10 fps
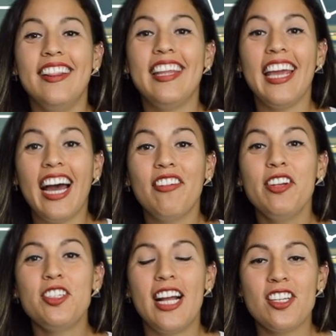The
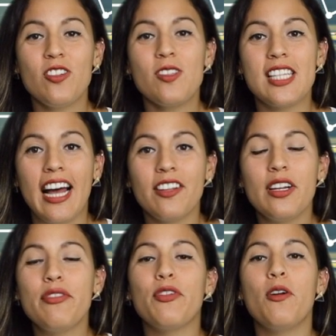average national
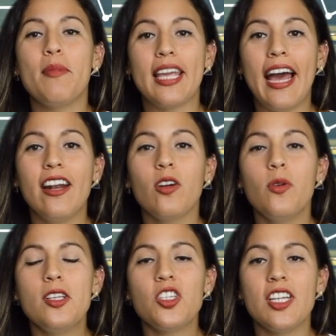salary for a
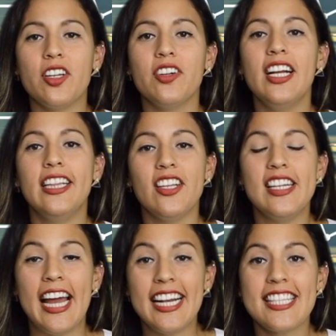mechanical engineer in the
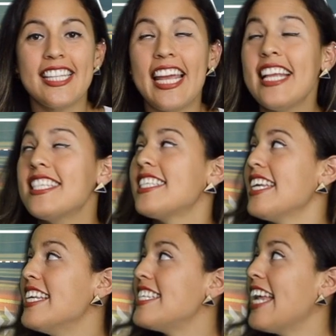United States
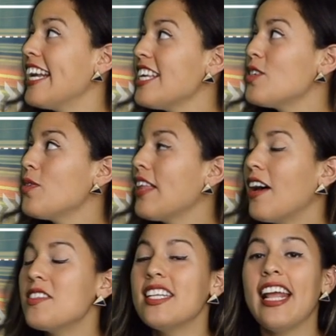is
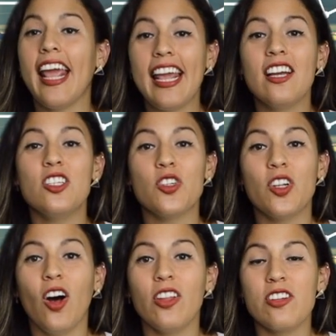
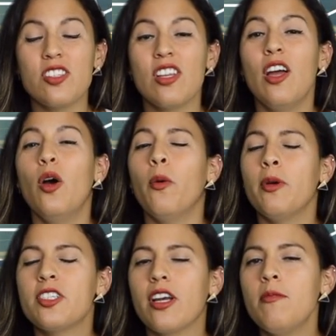$92,800,
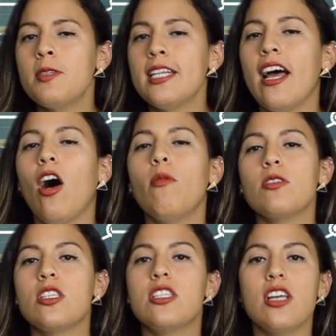which comes in at
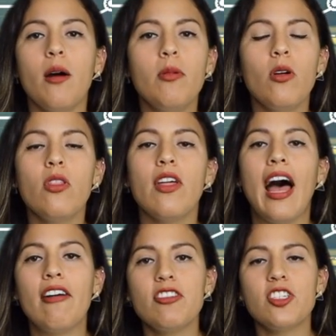almost double the
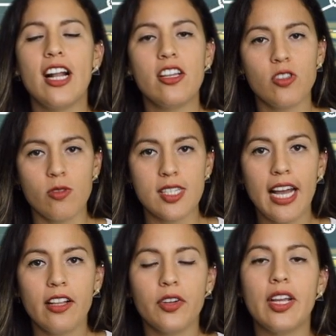average national
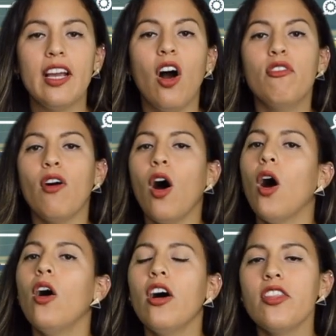salary of
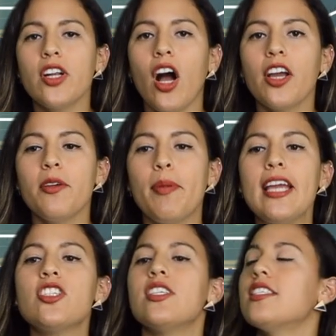all other
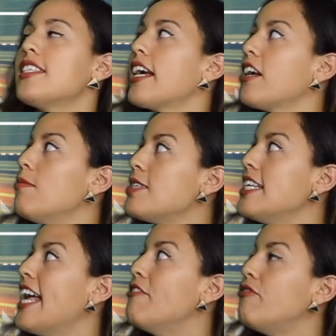occupations that comes
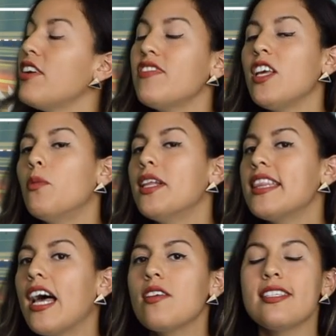in at
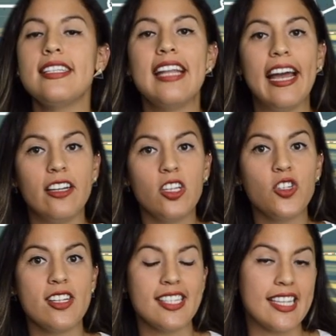
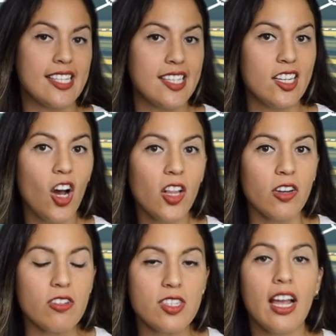
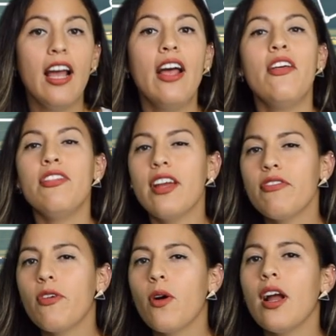$51,960.
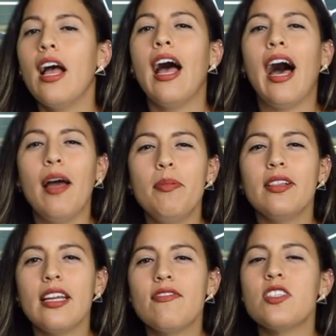Therefore, I
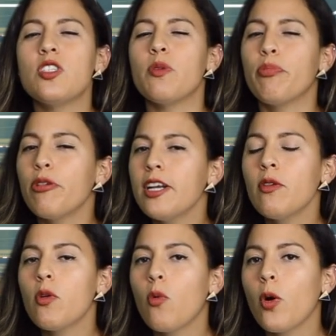believe this is a pretty
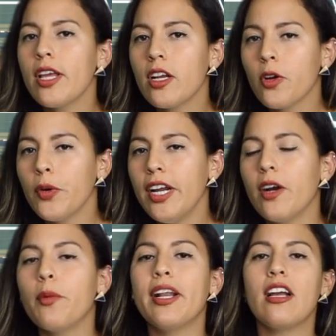rewarding
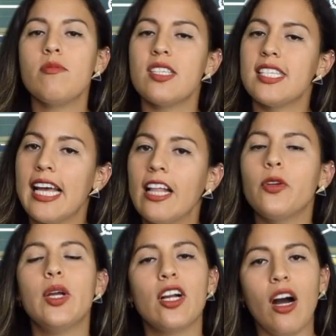career when it comes to
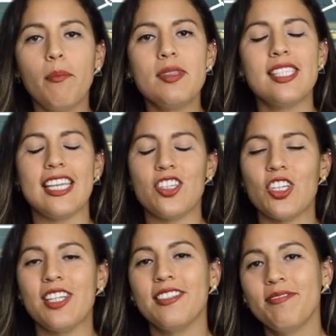salary and
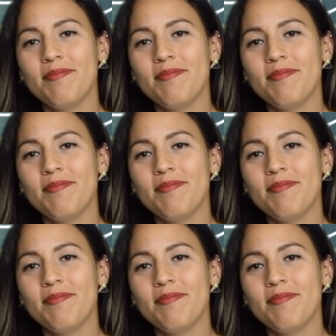compensation.